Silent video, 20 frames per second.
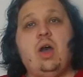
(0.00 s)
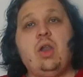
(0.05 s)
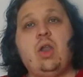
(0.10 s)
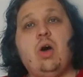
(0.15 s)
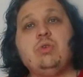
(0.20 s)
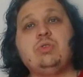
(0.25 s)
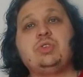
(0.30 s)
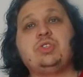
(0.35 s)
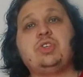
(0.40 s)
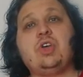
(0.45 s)
I'll
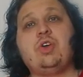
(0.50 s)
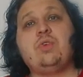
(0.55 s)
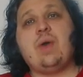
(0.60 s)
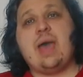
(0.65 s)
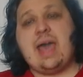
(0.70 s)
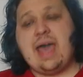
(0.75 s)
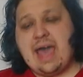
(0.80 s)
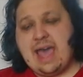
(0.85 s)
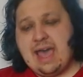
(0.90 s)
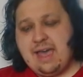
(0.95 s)
also
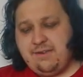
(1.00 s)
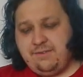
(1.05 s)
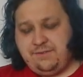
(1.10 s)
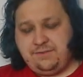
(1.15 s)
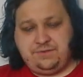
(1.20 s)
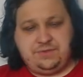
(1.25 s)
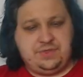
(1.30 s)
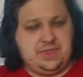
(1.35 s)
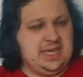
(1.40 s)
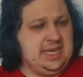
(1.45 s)

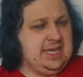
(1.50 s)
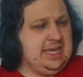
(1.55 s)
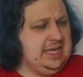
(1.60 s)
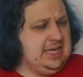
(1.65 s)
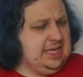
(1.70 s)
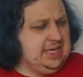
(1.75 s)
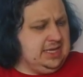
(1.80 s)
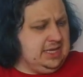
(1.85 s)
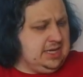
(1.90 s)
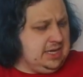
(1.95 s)
have
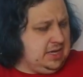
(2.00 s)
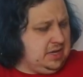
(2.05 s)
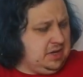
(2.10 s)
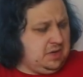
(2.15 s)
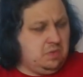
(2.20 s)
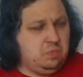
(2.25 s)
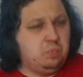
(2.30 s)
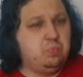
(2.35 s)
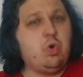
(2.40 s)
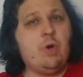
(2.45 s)
the
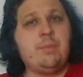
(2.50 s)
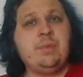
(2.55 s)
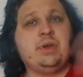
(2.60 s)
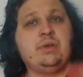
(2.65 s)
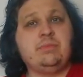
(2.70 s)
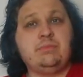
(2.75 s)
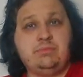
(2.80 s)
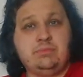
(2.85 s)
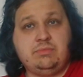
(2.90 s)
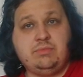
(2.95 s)

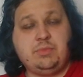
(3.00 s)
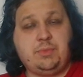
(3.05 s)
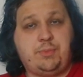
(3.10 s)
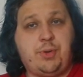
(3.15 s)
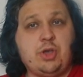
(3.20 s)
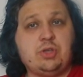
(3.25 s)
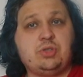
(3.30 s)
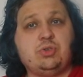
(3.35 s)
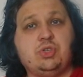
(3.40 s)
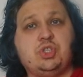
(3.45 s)
woman,
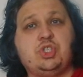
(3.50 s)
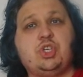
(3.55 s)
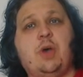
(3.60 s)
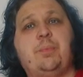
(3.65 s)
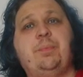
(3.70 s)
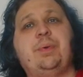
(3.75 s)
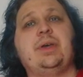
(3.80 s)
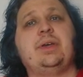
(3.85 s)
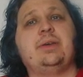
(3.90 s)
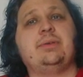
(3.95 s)
personal
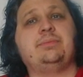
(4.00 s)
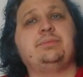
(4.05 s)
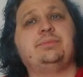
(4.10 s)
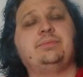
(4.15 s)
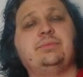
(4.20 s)
shopper,